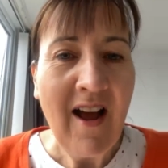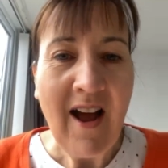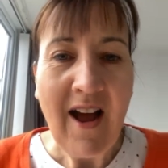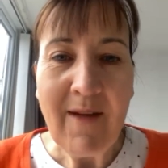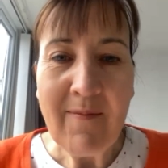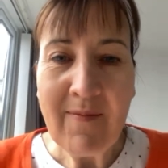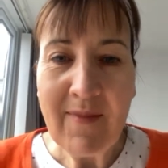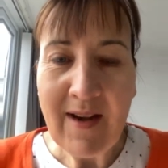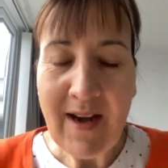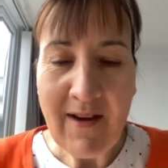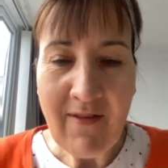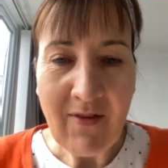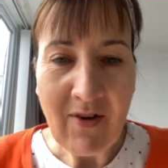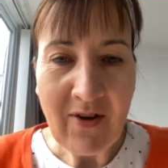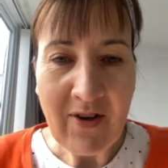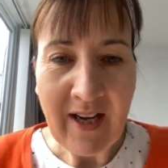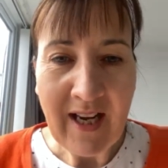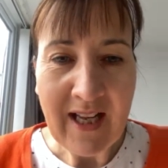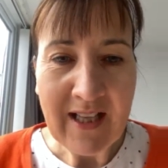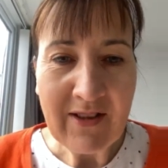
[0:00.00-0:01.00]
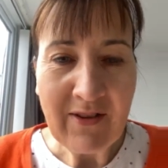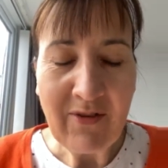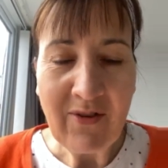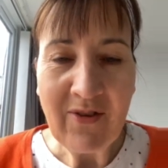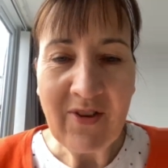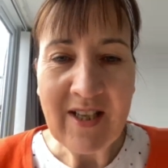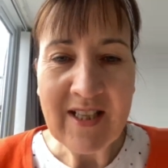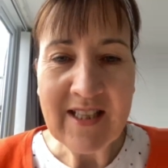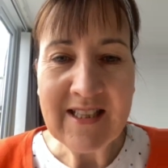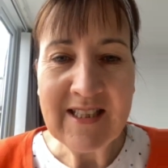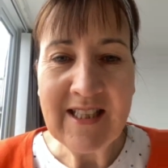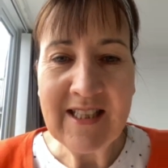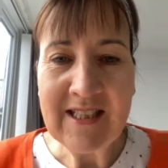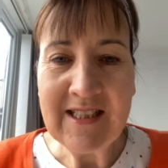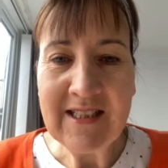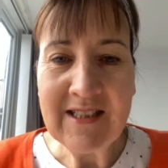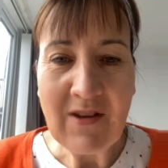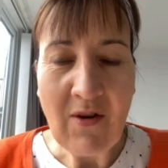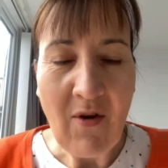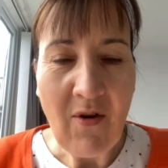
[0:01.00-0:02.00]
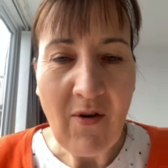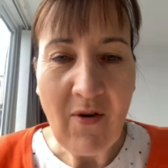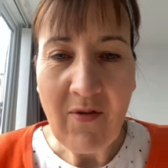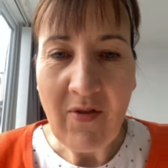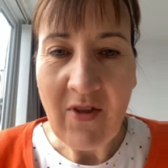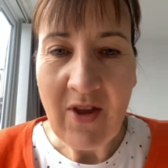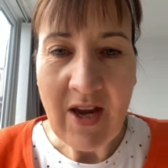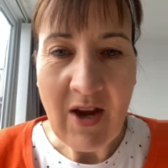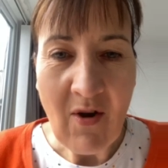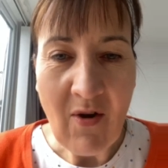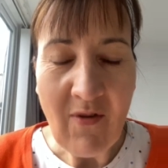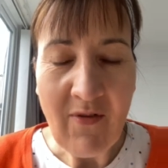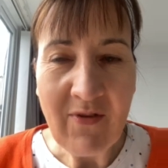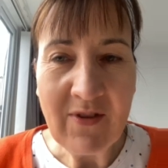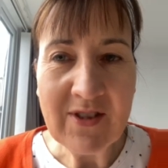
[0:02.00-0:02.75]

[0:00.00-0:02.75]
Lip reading: I'm never going to get through this. This is the awful.